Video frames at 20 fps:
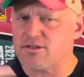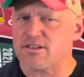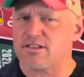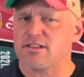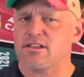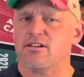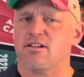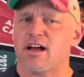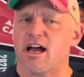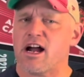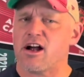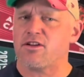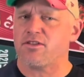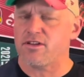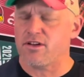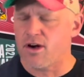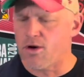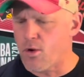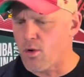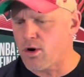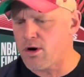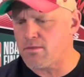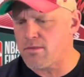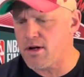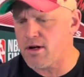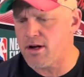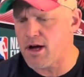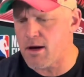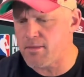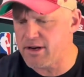is a little higher than the norm.
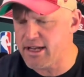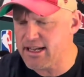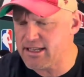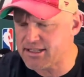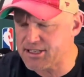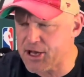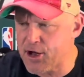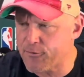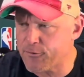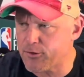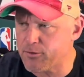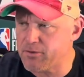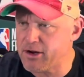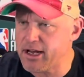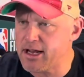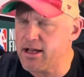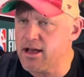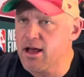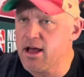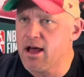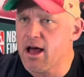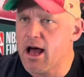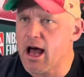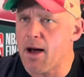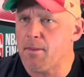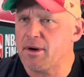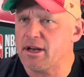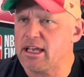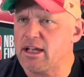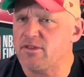But heat scale for me, I'm
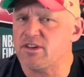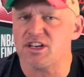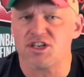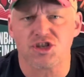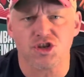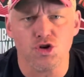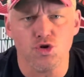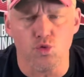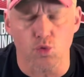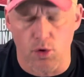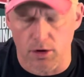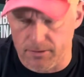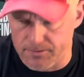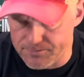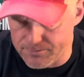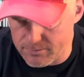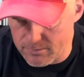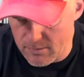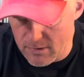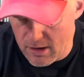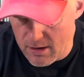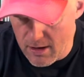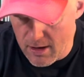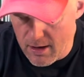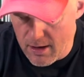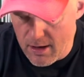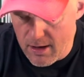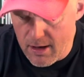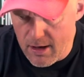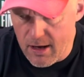gonna give it a 2.
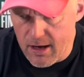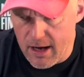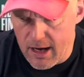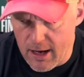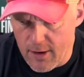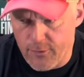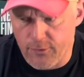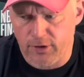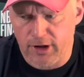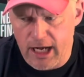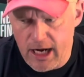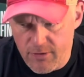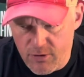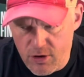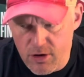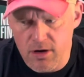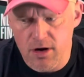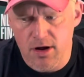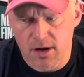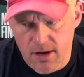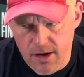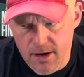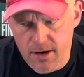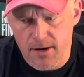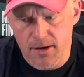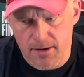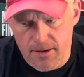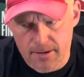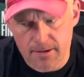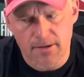Flavor,
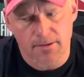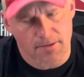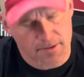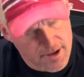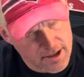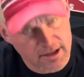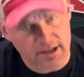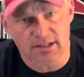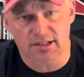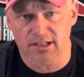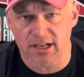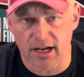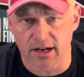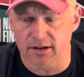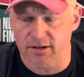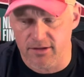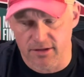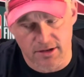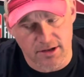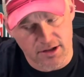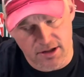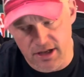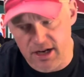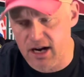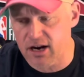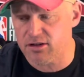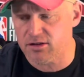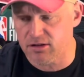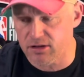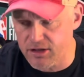like I said, they
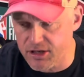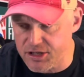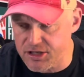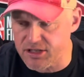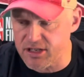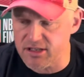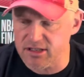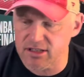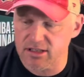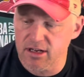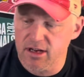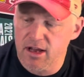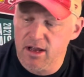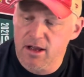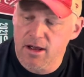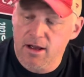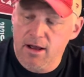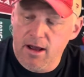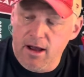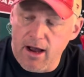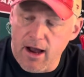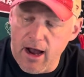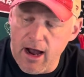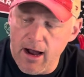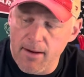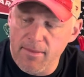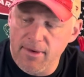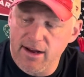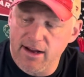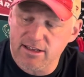are delicious.
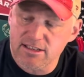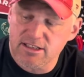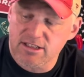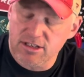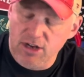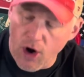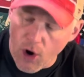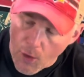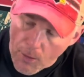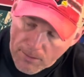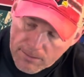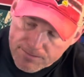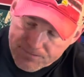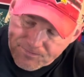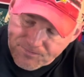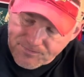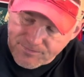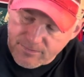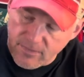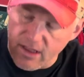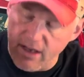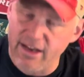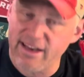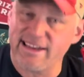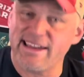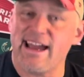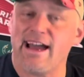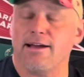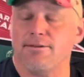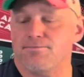So
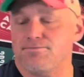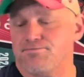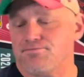again,